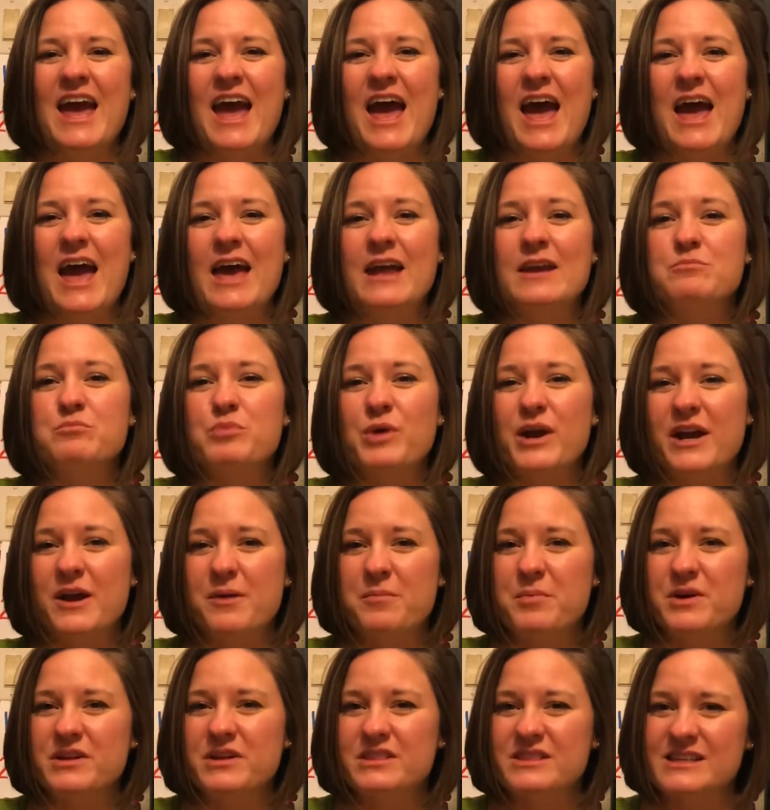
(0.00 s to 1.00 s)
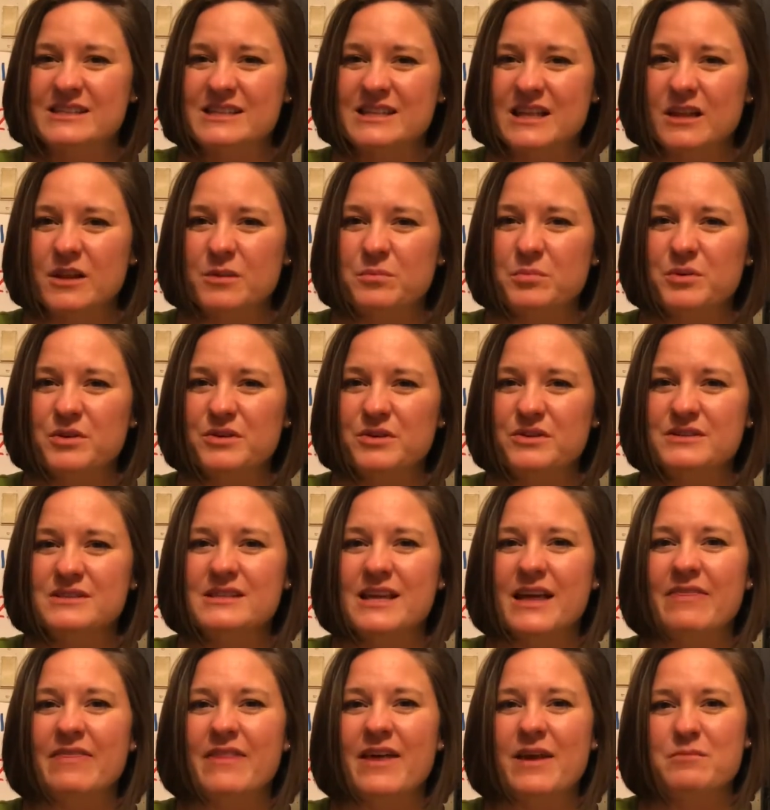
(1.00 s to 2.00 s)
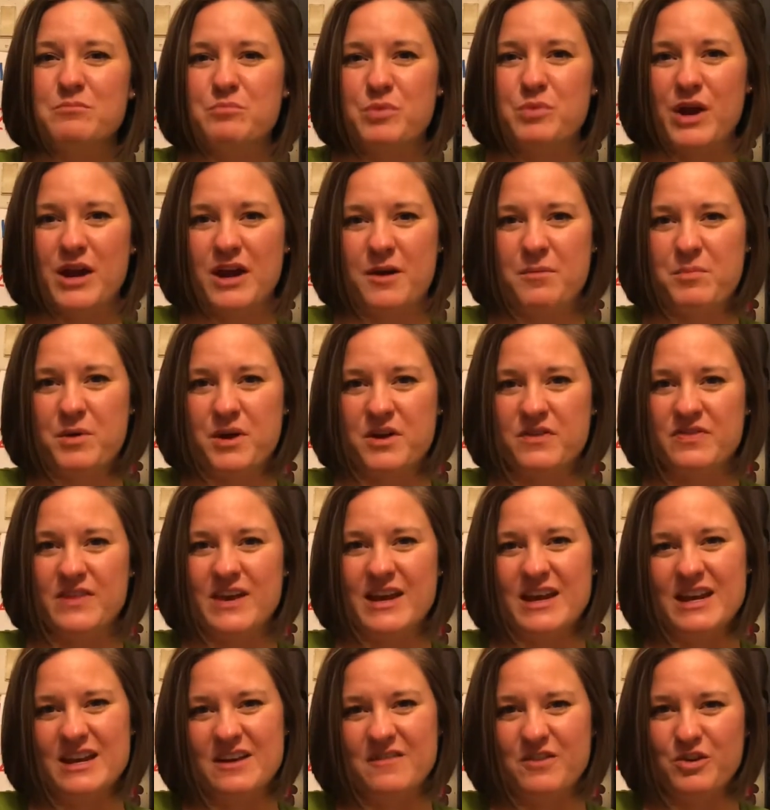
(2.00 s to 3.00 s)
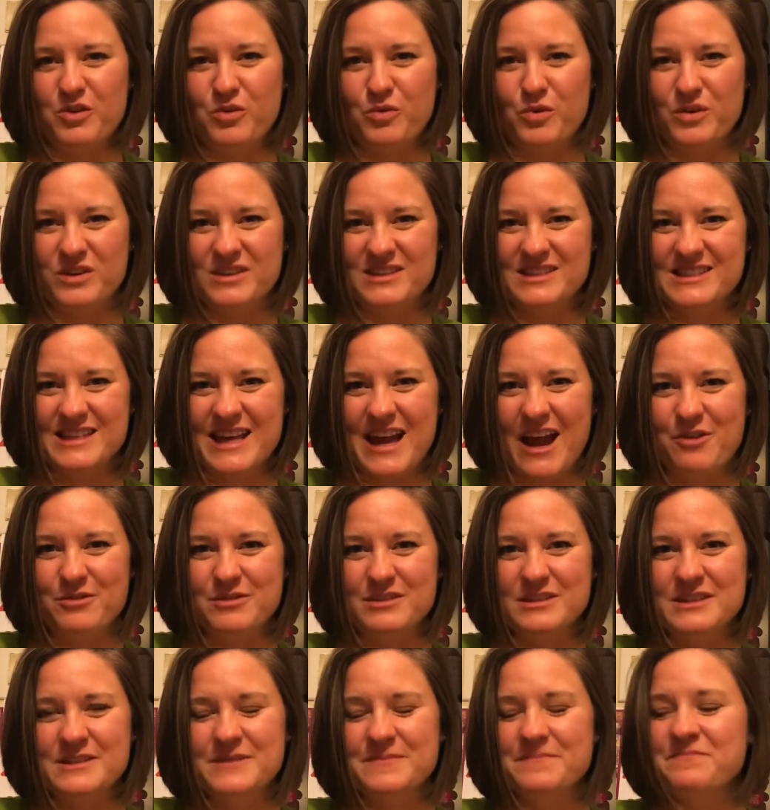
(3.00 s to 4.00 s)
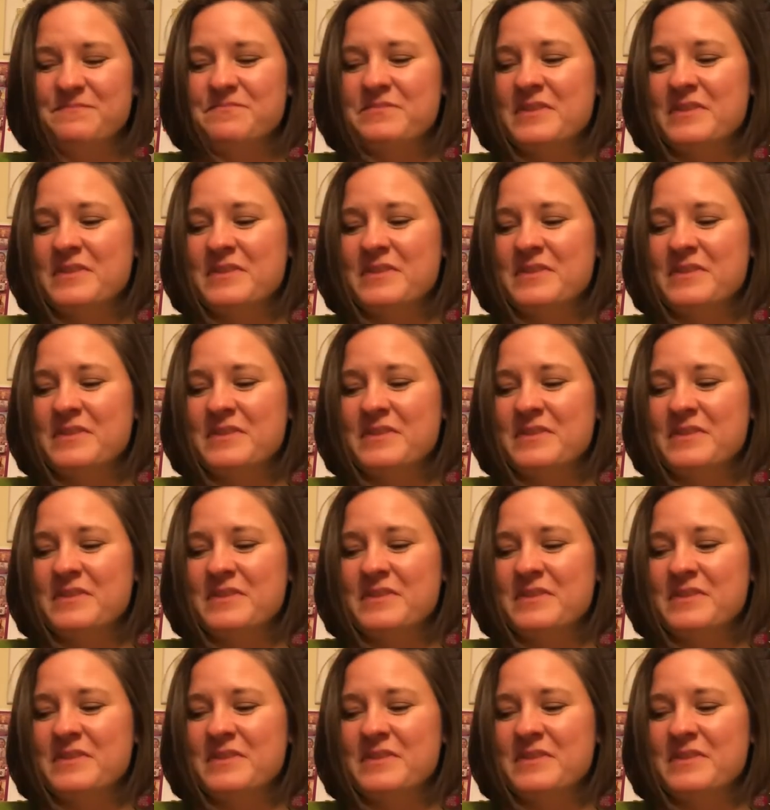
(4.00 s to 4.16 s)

and break apart the syllables and then break apart the individual sounds.